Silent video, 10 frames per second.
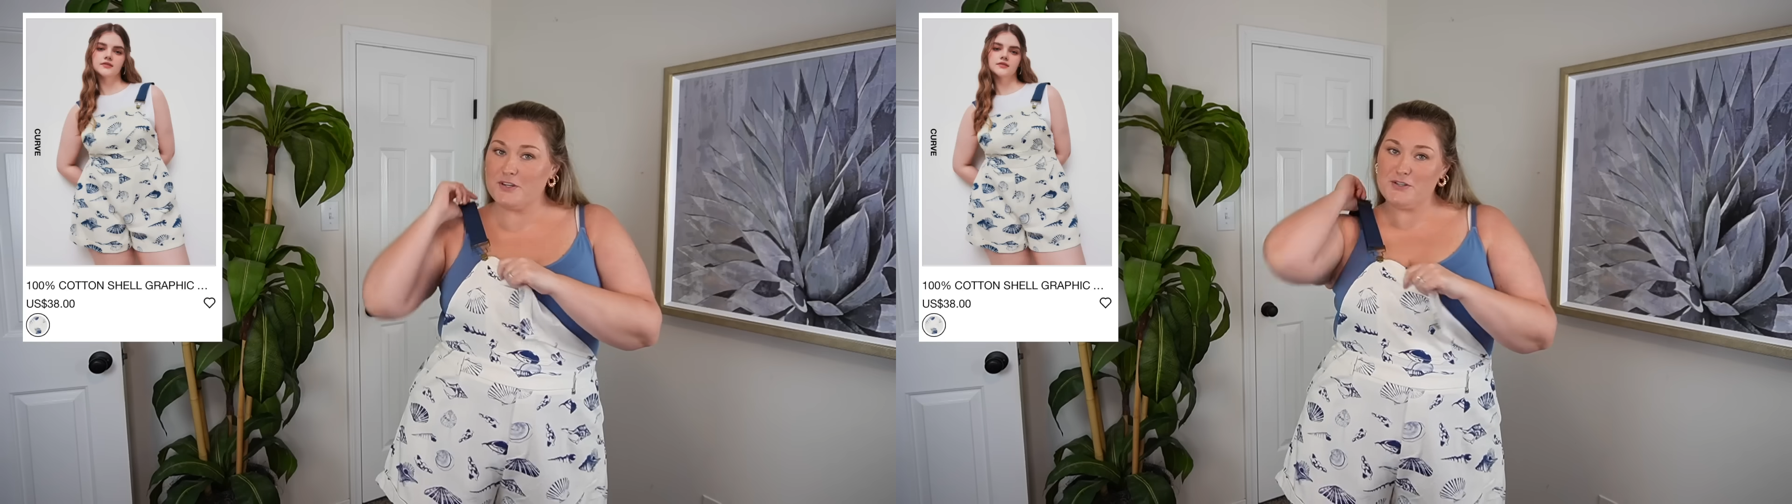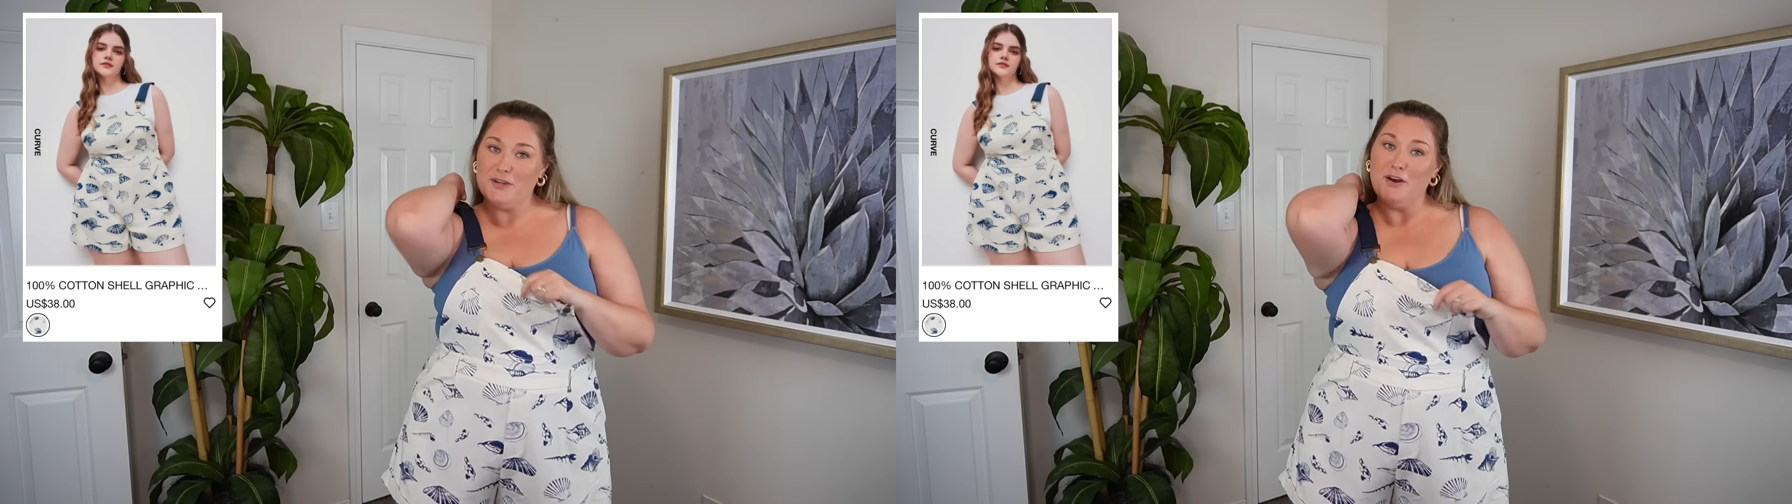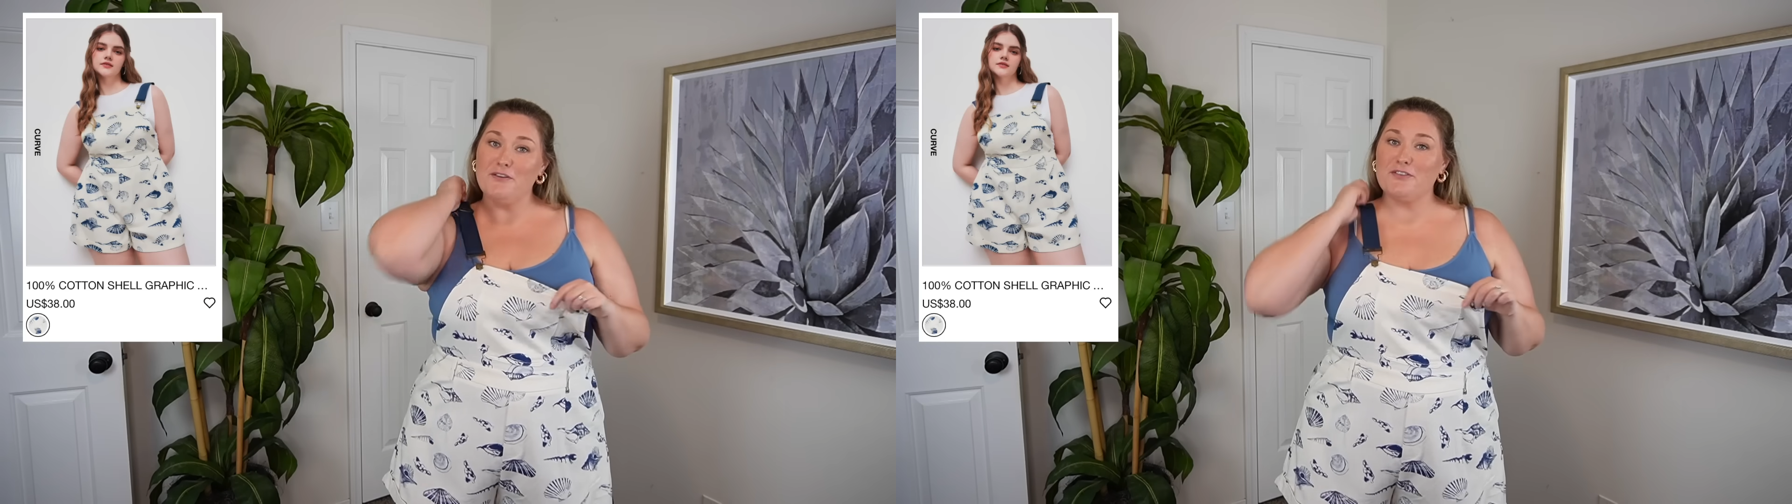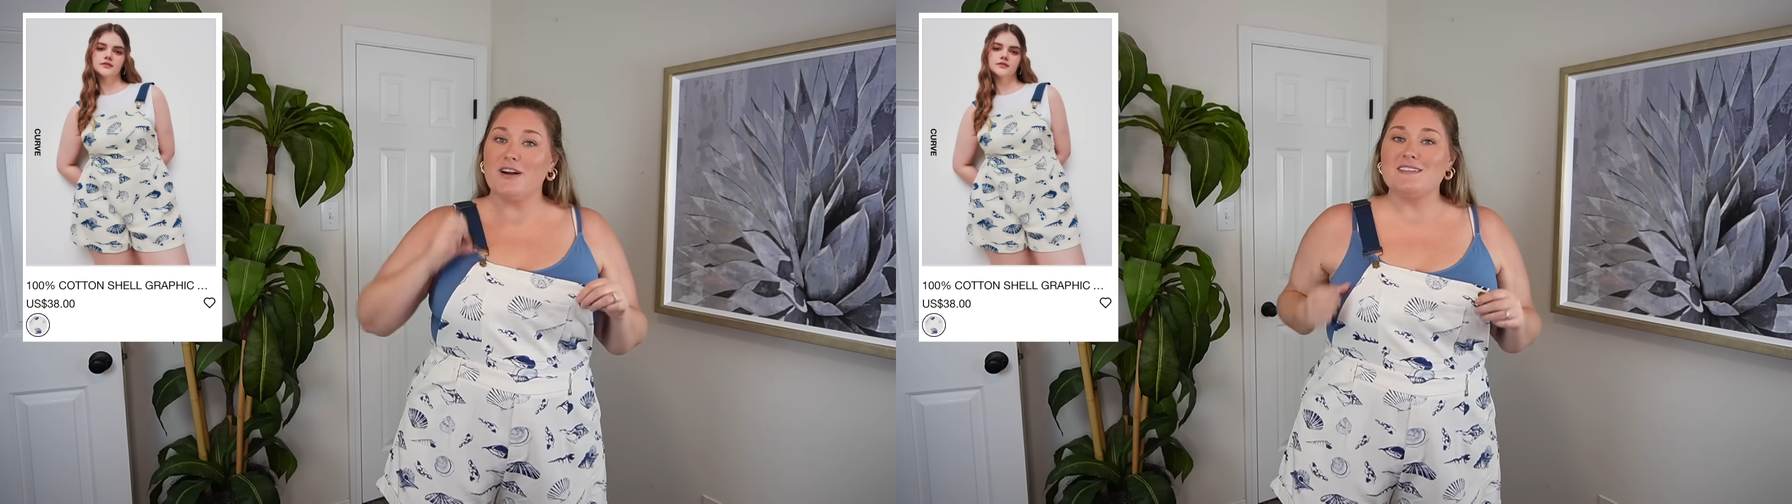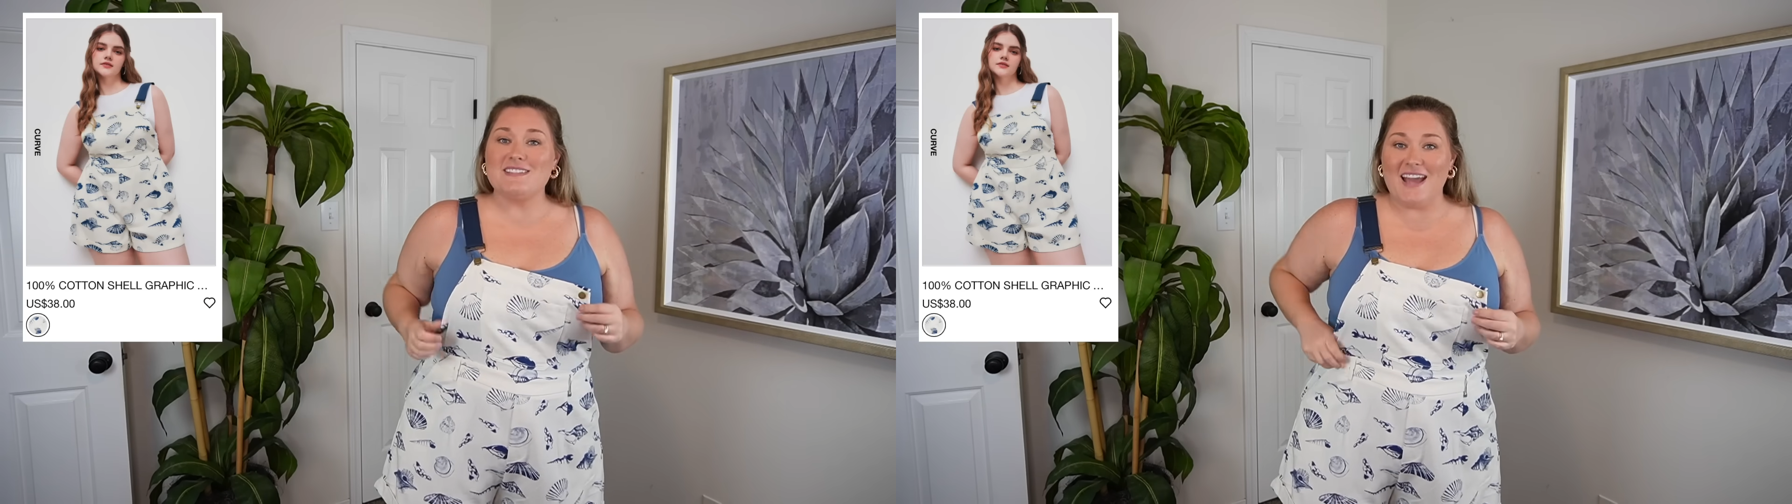doing
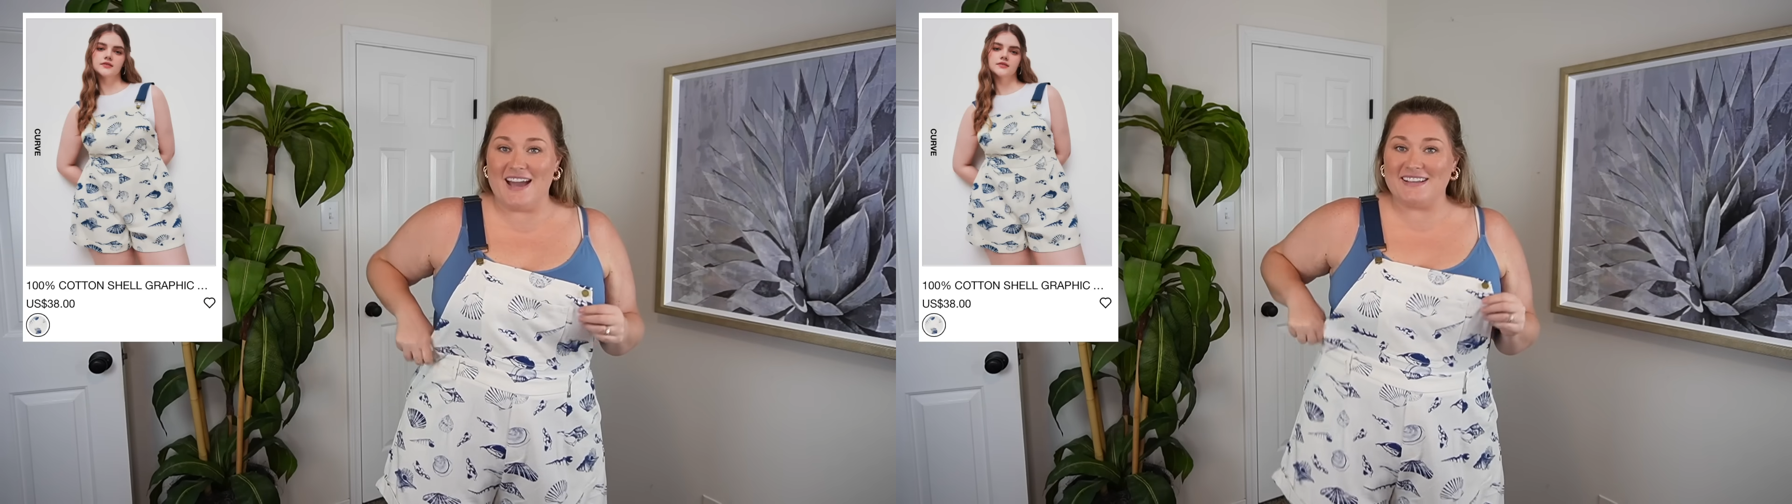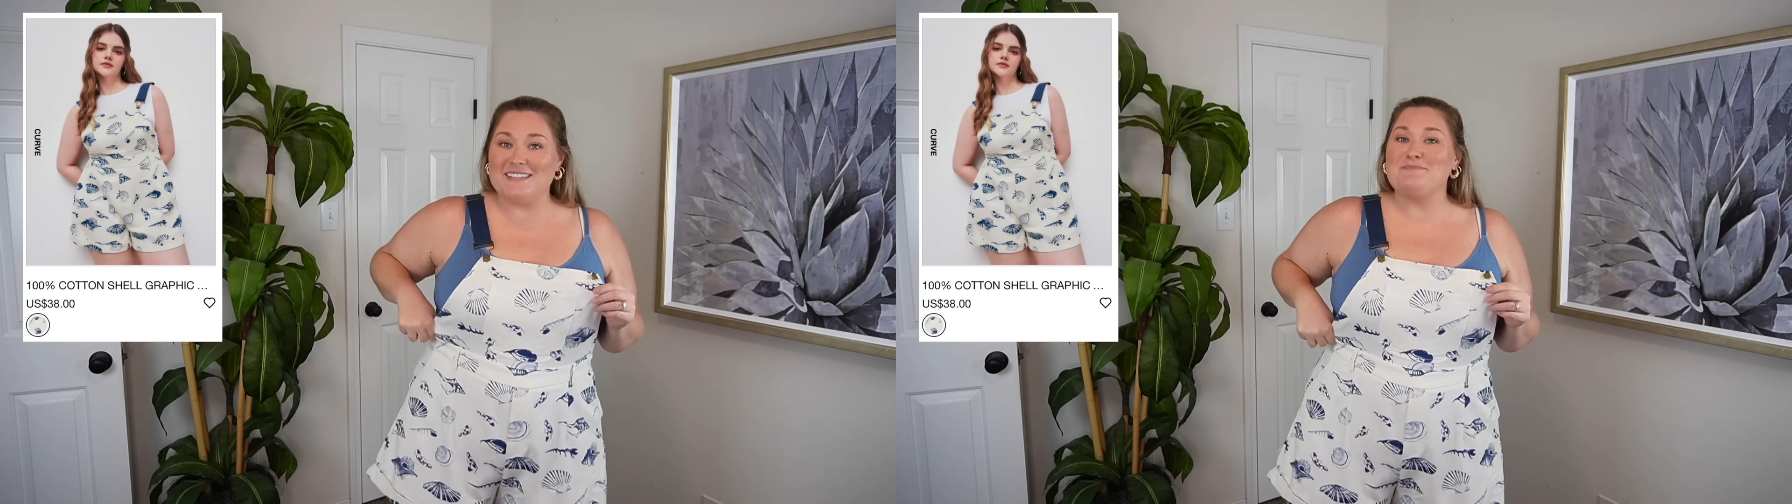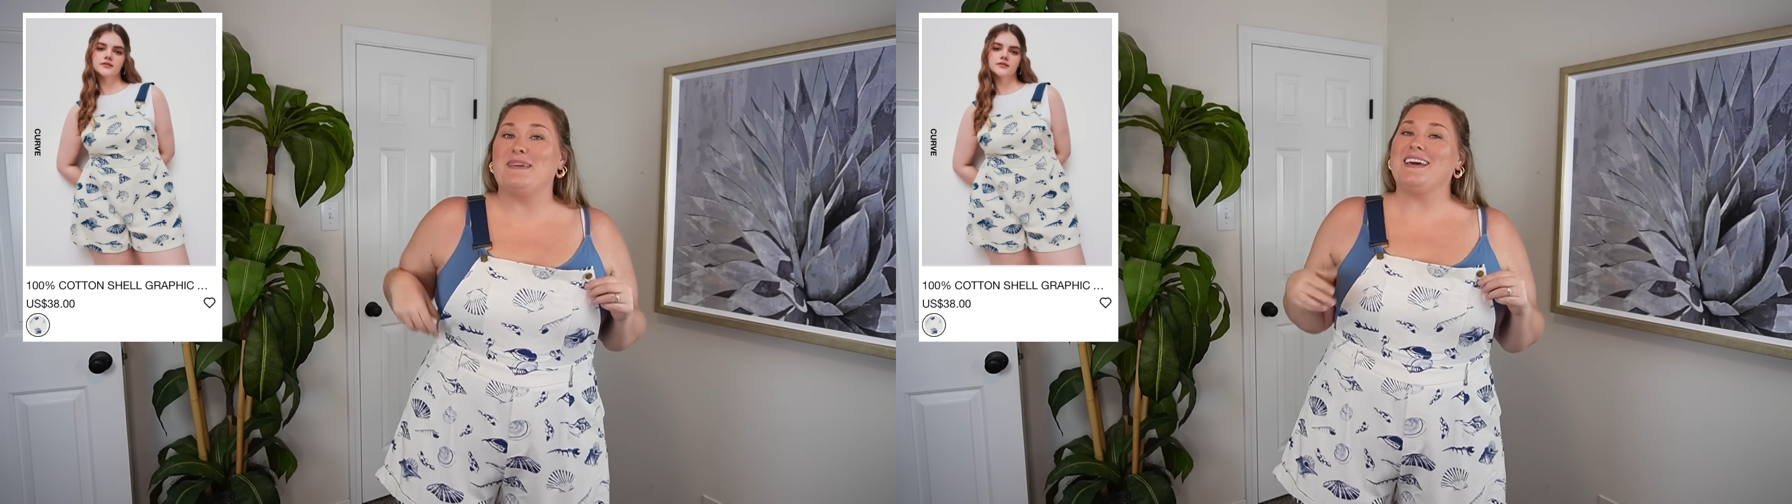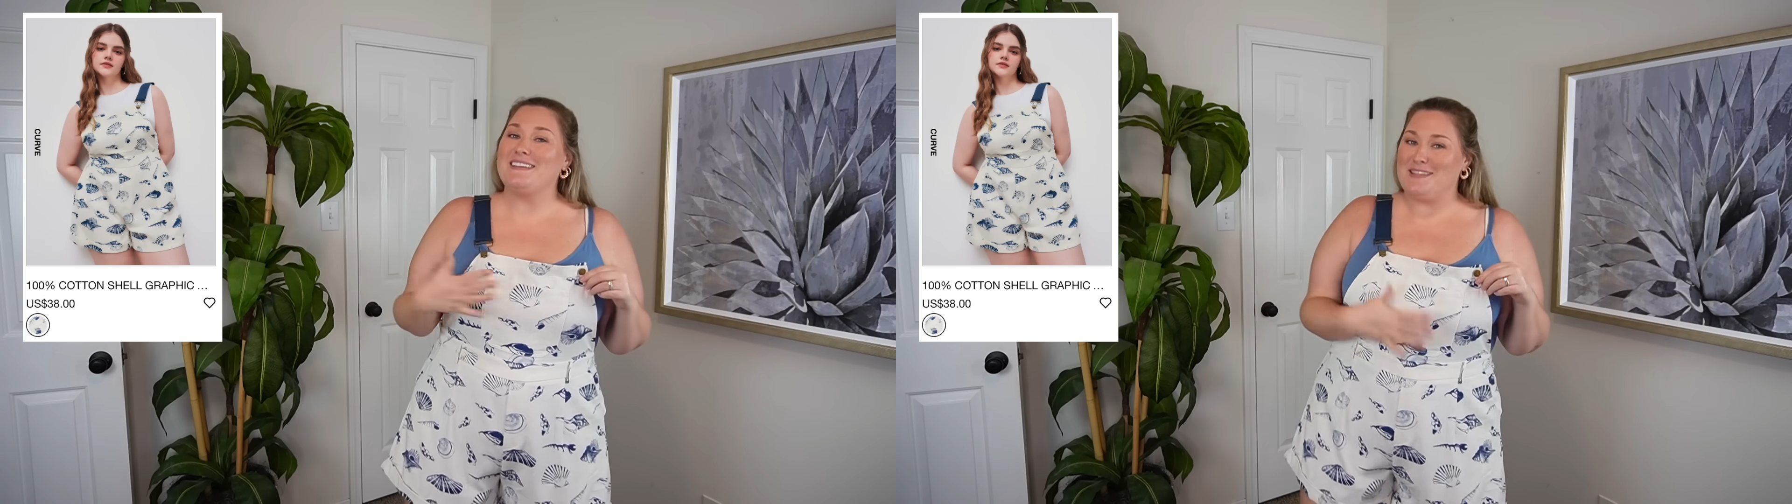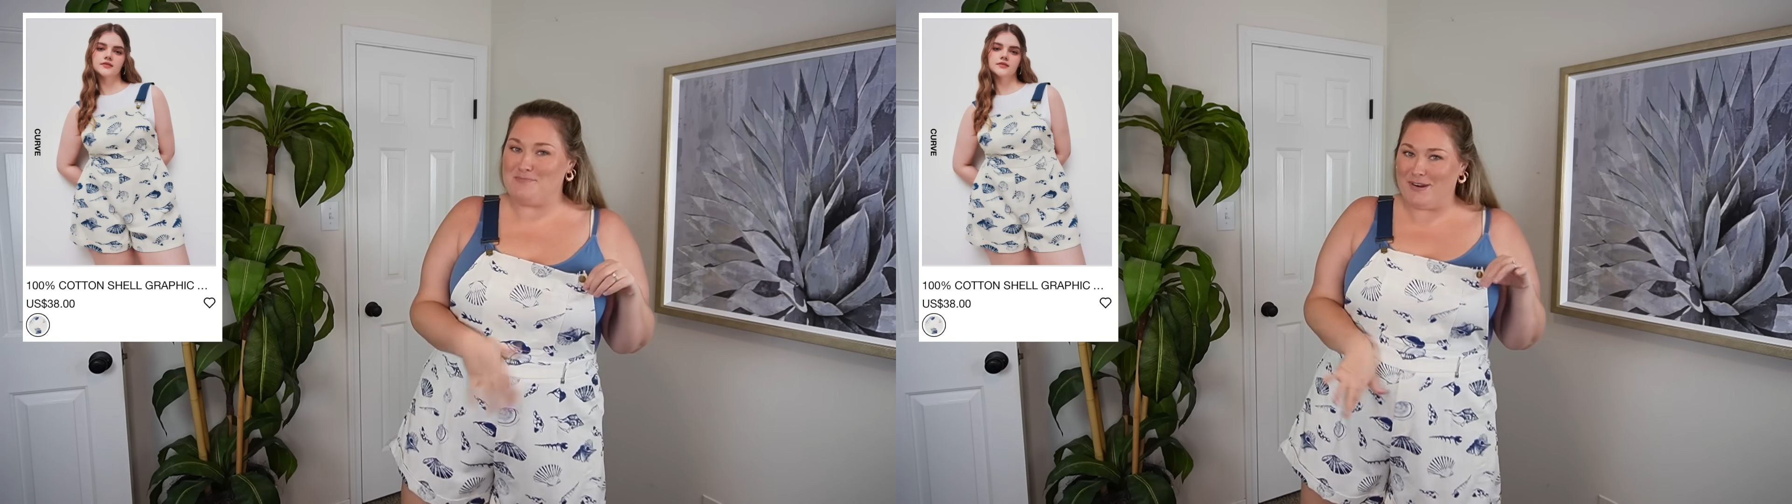overalls next
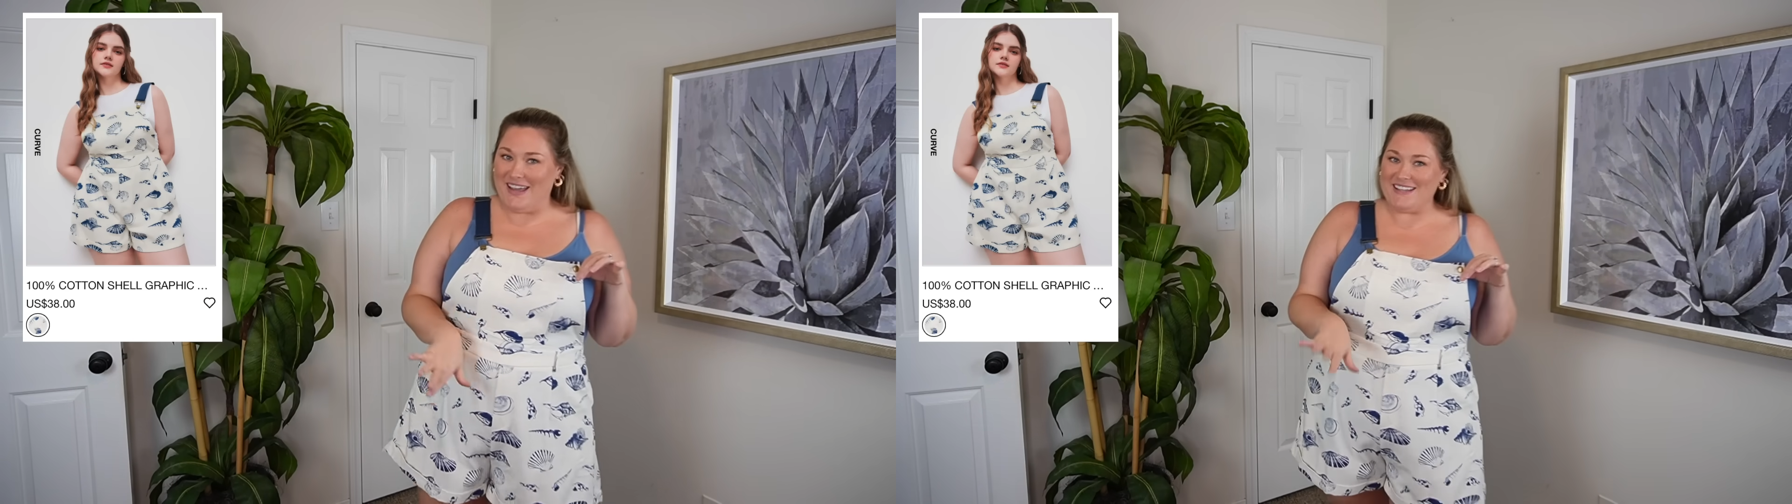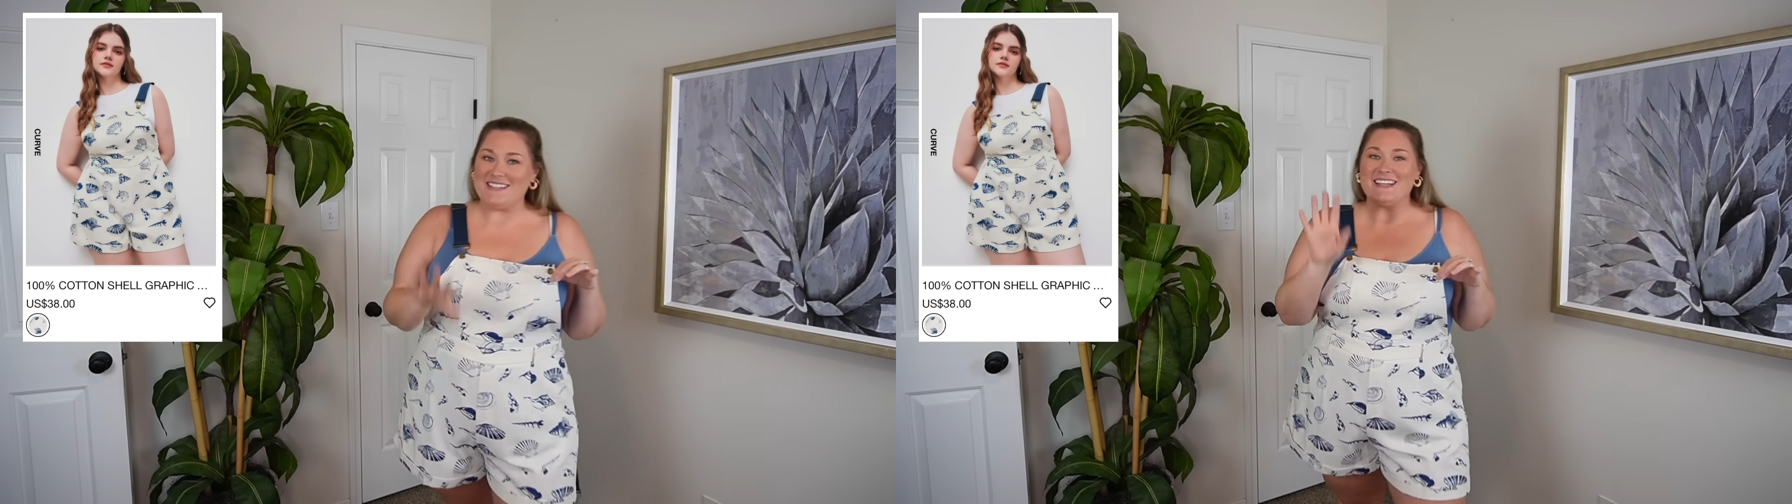because the print,